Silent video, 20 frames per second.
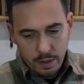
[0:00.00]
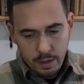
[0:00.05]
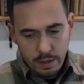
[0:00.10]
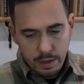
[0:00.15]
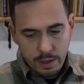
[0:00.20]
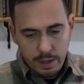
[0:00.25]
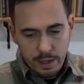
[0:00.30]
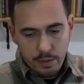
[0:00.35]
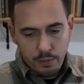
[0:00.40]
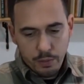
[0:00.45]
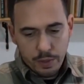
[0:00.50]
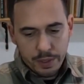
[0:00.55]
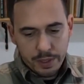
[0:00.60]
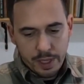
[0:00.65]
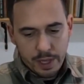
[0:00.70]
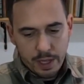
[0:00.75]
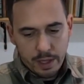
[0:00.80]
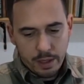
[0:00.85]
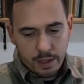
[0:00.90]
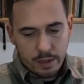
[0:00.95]
and then we
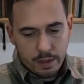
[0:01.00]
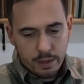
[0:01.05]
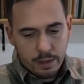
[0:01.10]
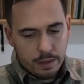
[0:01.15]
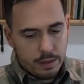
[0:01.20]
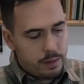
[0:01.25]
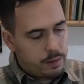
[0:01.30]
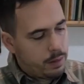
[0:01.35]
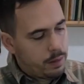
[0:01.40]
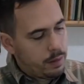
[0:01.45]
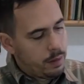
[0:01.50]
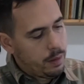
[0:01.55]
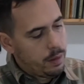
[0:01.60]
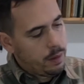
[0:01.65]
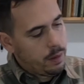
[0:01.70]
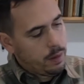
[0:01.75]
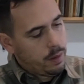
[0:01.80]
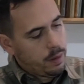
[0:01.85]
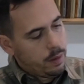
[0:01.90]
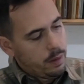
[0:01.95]
said
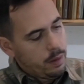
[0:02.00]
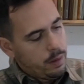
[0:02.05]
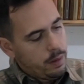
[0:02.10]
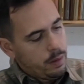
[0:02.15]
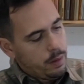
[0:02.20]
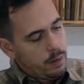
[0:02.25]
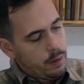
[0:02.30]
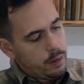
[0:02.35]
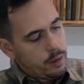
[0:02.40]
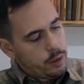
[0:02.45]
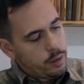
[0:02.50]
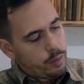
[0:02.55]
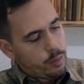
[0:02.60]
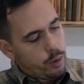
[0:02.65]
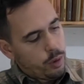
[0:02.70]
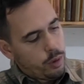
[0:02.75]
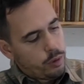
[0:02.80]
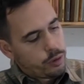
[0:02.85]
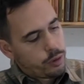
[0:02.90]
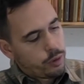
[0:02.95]

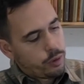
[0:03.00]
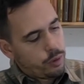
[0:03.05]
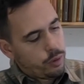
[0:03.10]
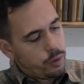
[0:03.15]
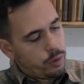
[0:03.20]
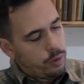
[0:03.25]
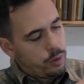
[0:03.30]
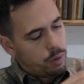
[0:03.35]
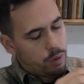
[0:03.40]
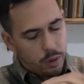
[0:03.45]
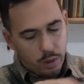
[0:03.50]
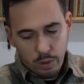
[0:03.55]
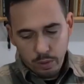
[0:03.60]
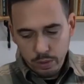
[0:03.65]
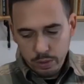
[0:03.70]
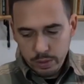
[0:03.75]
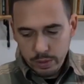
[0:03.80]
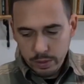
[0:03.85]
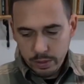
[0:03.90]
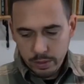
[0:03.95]
small screw
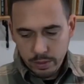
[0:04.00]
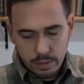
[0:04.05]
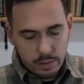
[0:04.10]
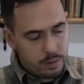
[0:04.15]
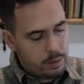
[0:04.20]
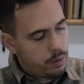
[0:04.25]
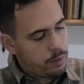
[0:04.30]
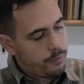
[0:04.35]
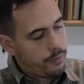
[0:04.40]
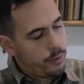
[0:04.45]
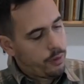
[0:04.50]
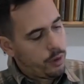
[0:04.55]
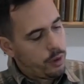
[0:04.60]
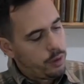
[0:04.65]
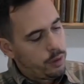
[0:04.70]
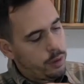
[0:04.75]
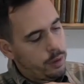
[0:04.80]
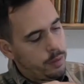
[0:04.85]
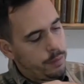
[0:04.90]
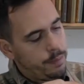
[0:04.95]
goes in the
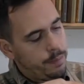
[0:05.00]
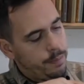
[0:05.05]
front.